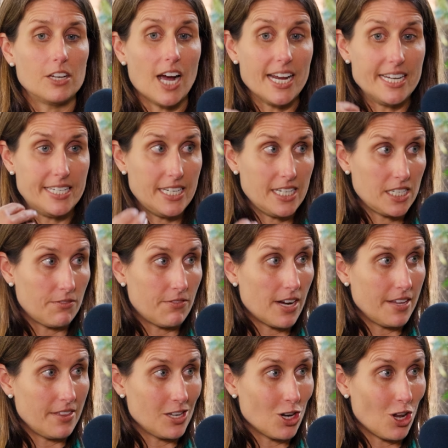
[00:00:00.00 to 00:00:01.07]

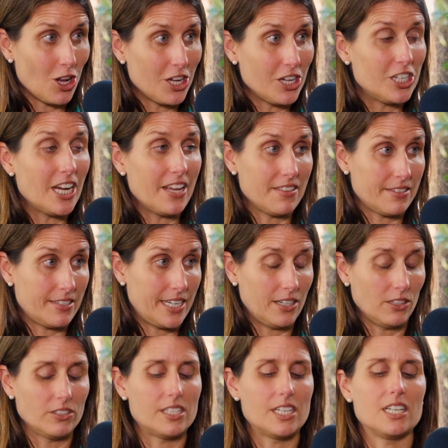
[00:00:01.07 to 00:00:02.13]
identifying the knowledge and the
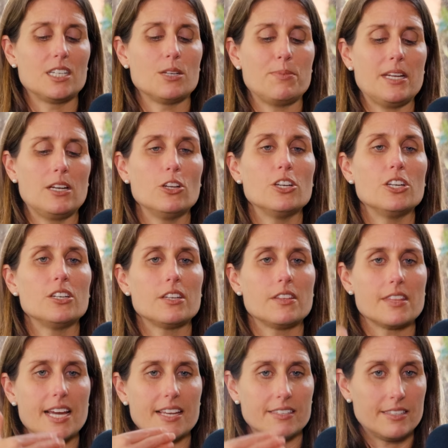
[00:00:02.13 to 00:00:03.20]
skills that are to be learned,
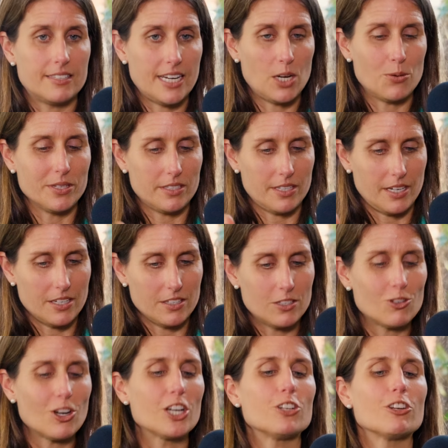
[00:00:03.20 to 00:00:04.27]
they're sequencing and
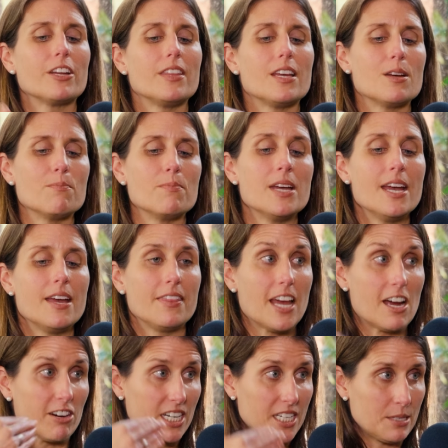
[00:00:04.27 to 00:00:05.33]
structuring them,
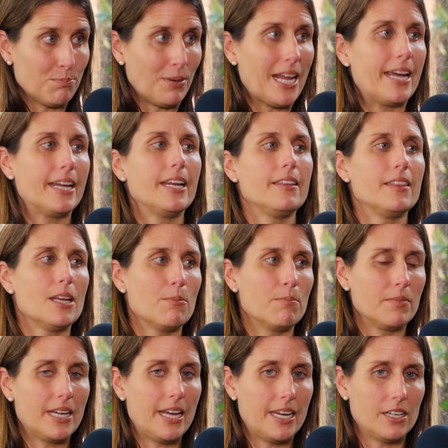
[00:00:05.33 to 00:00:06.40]
they're explaining
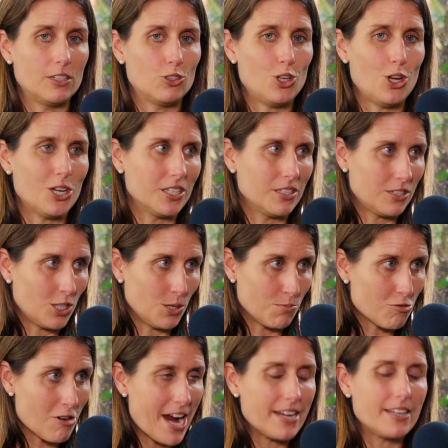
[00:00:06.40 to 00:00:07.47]
them, getting students to
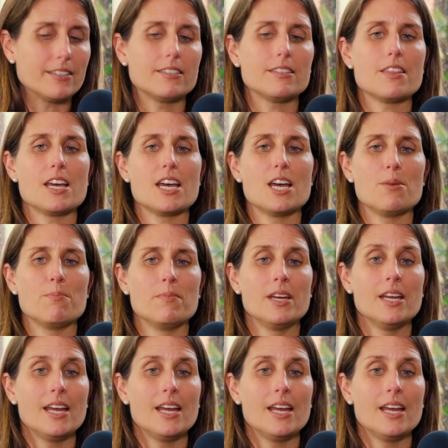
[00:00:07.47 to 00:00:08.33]
practice them,